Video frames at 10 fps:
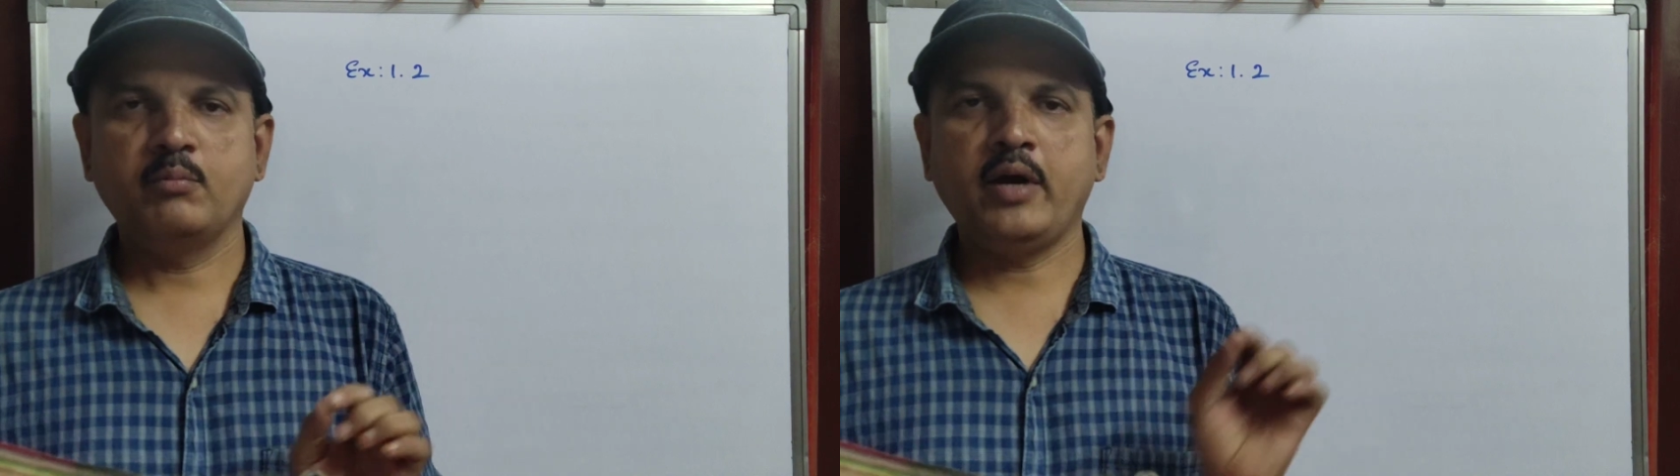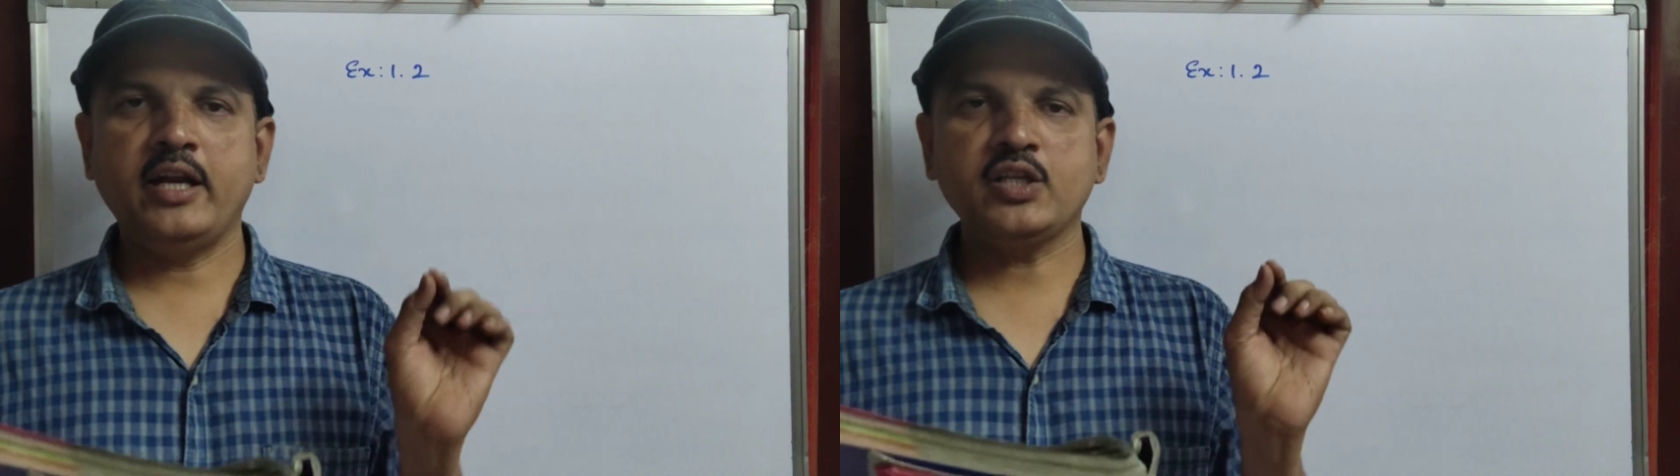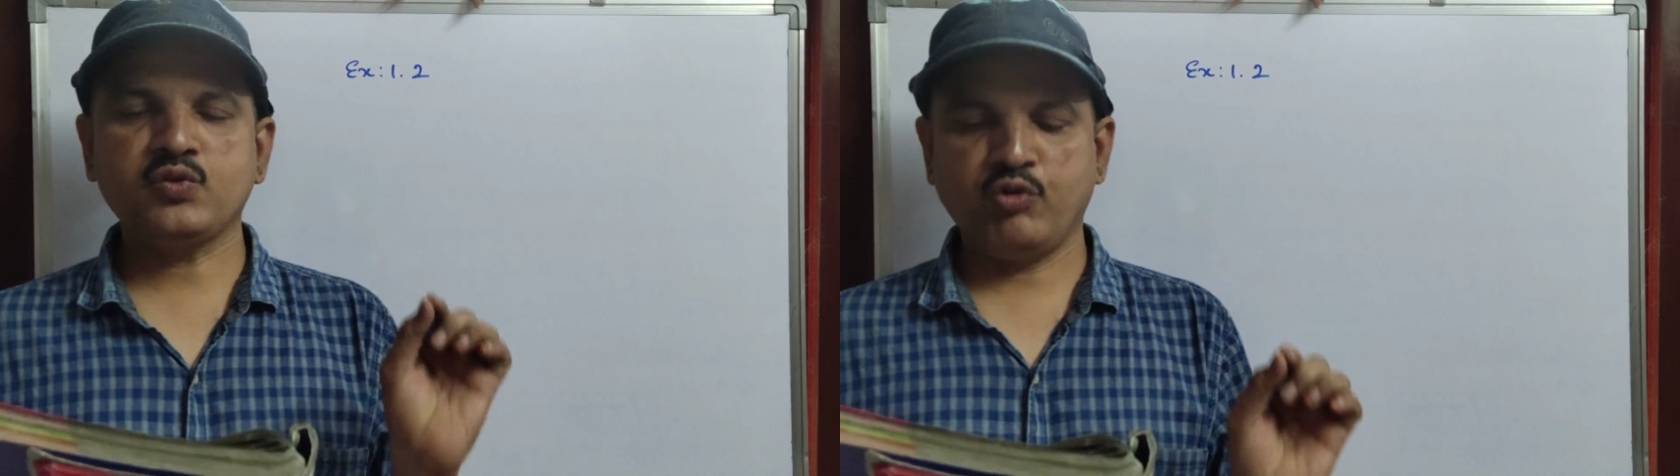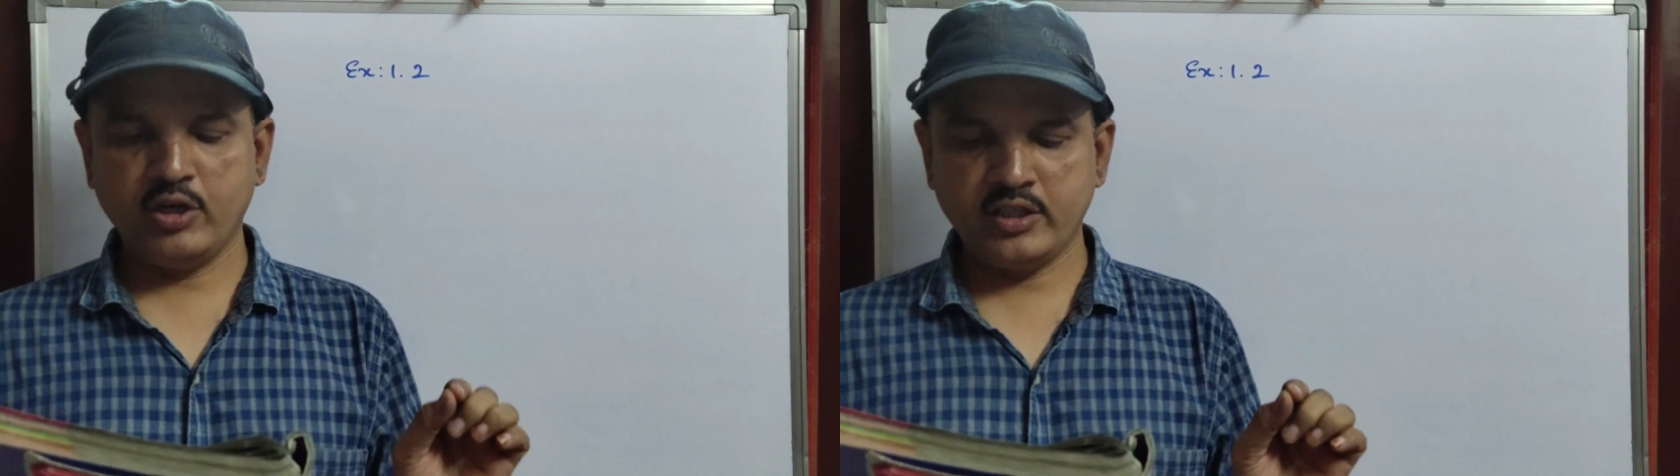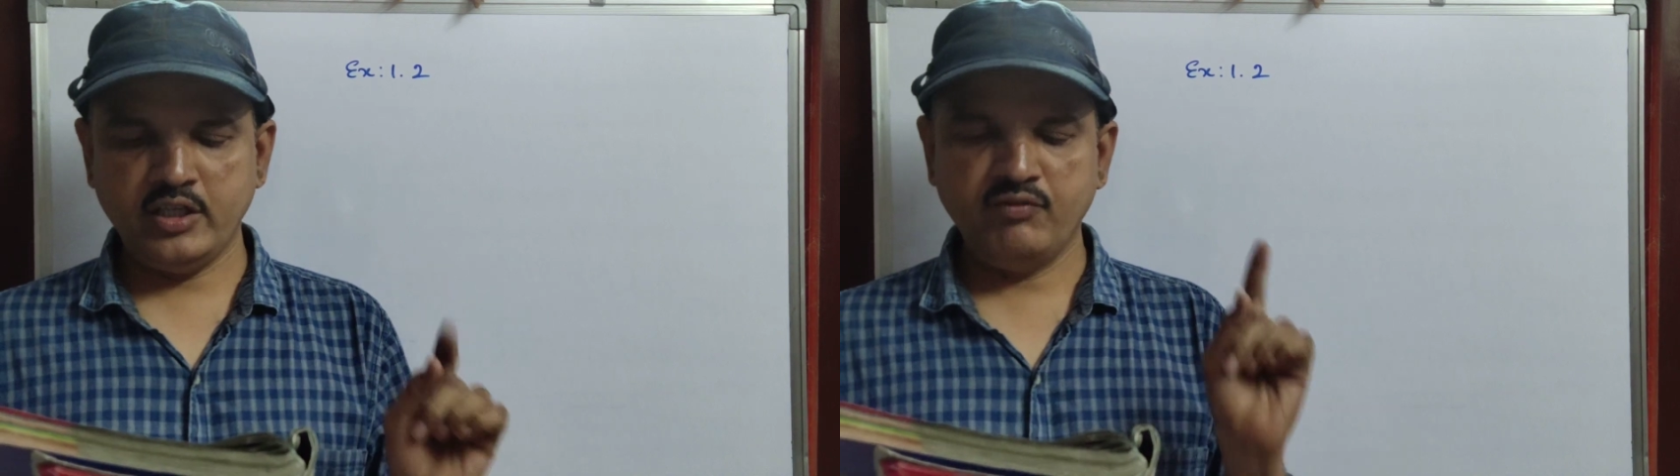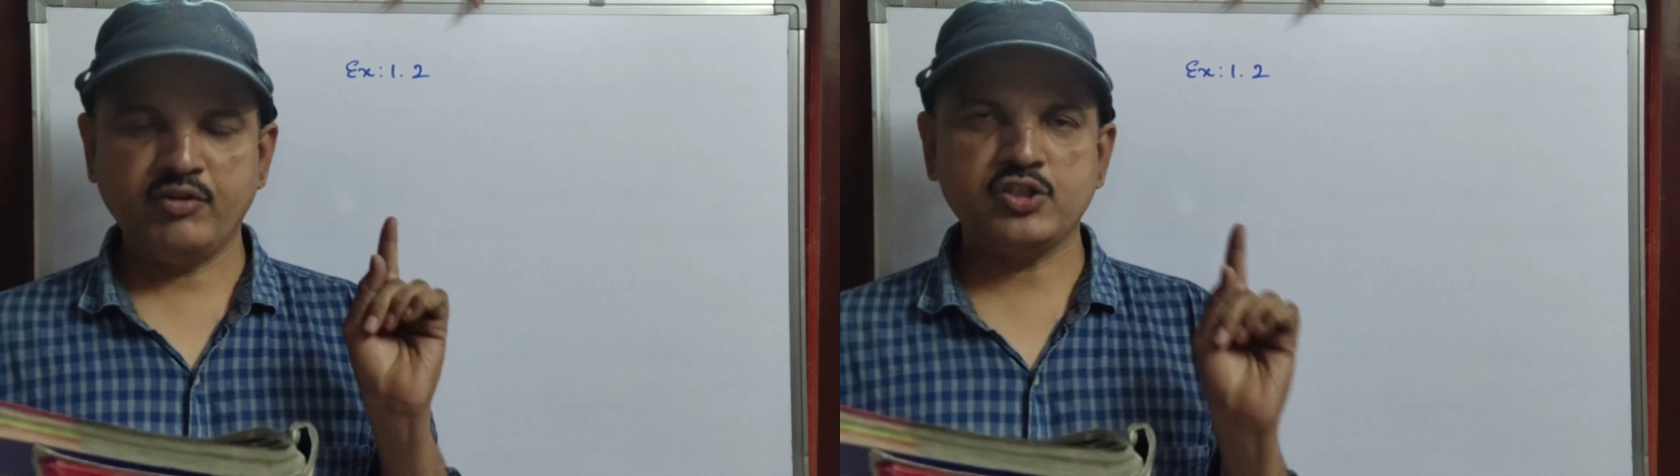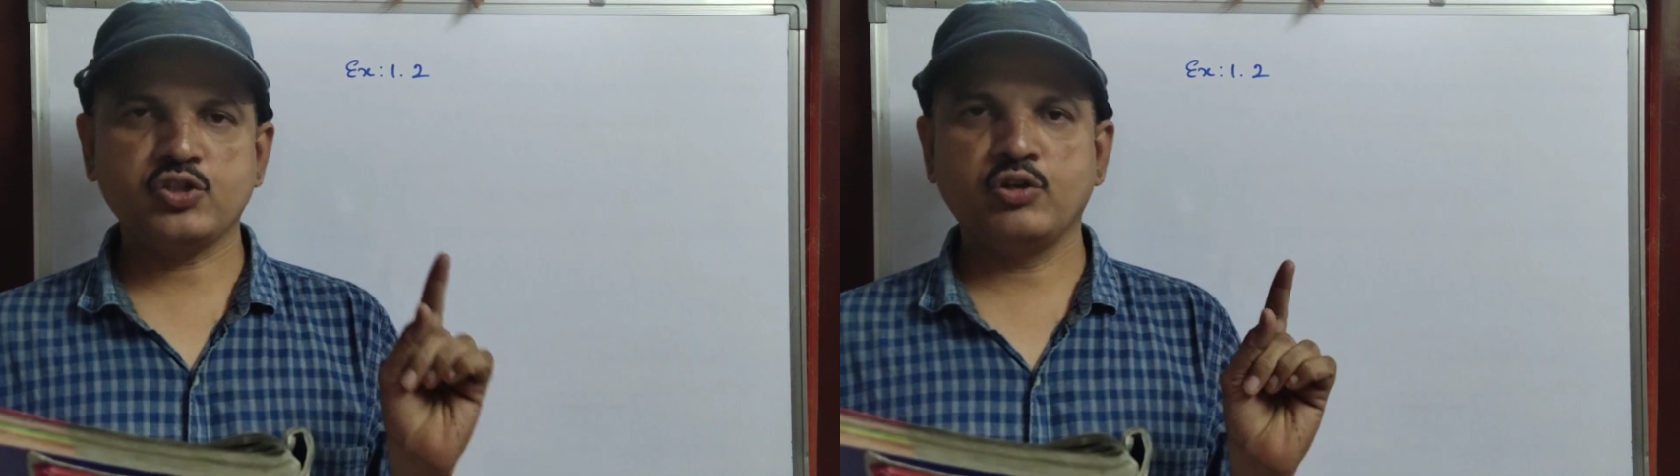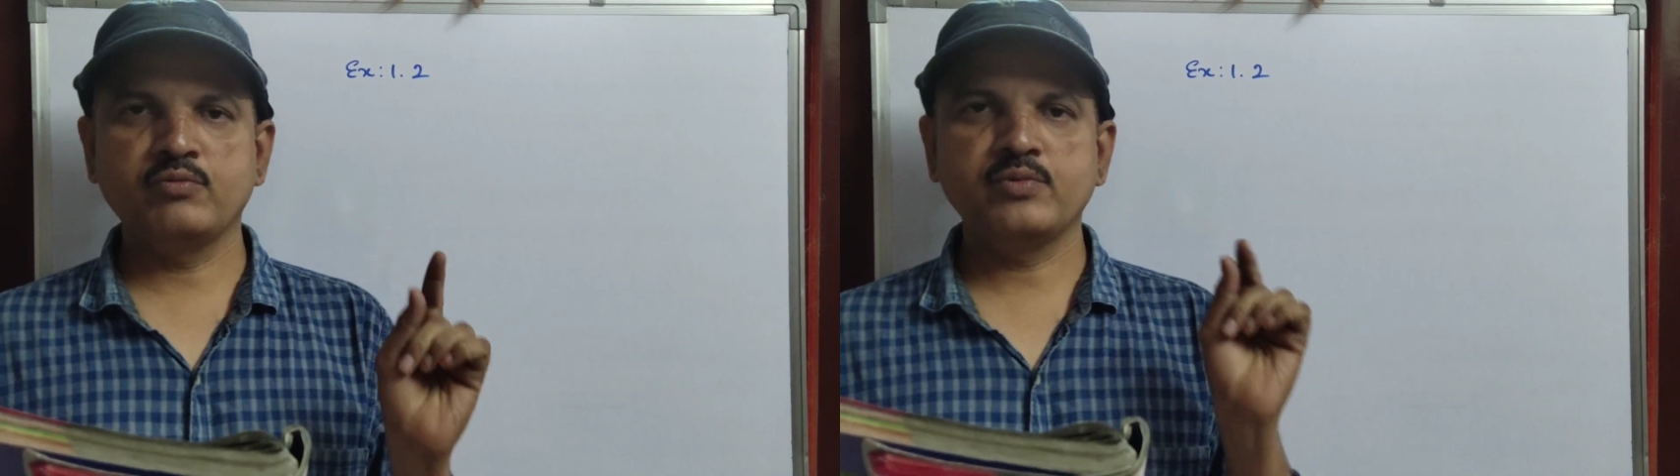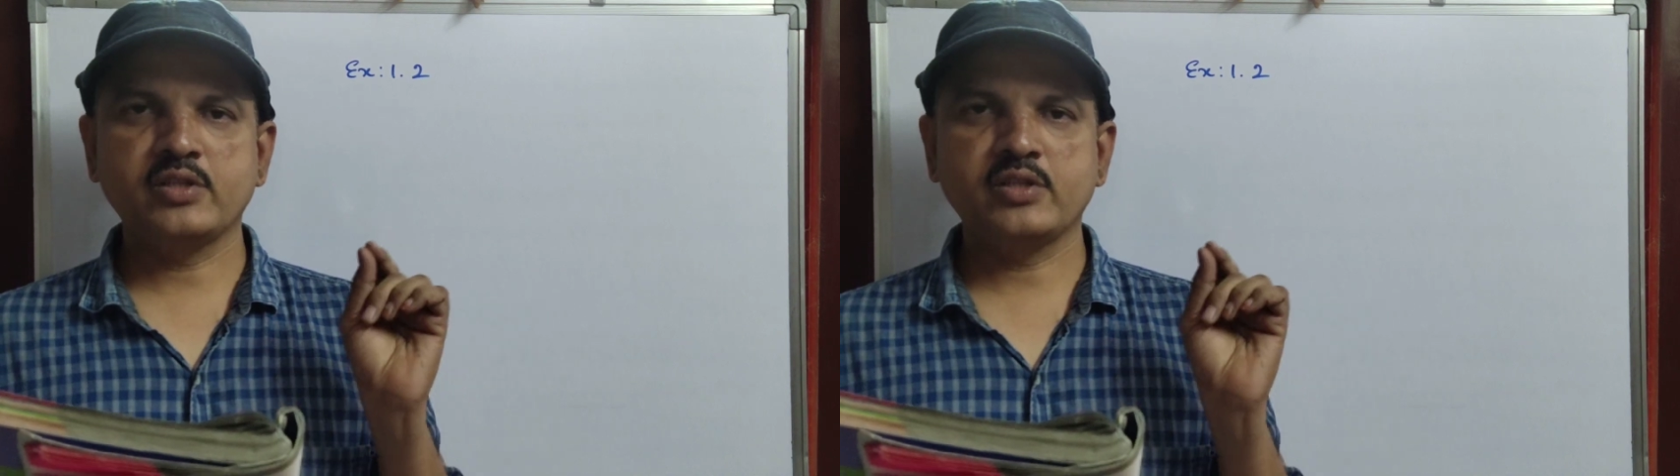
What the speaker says: Minus 40, first round.